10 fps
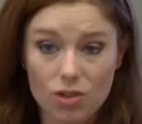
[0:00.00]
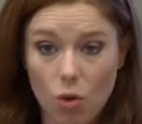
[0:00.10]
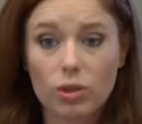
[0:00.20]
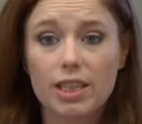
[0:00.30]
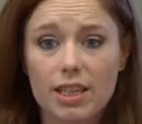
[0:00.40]

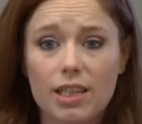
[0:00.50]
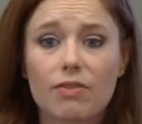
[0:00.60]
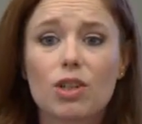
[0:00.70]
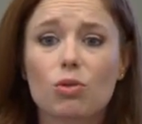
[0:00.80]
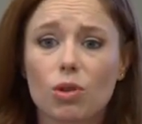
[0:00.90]
only the
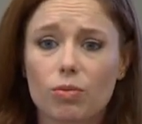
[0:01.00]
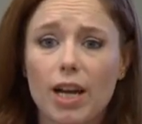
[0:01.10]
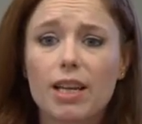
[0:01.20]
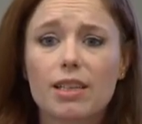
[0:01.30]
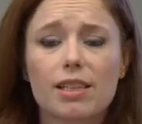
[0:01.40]
individual,
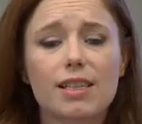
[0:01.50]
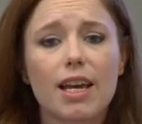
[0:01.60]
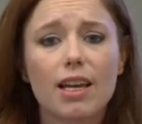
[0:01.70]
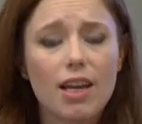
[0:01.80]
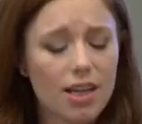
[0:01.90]
right? To
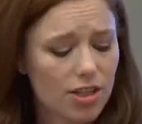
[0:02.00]
say,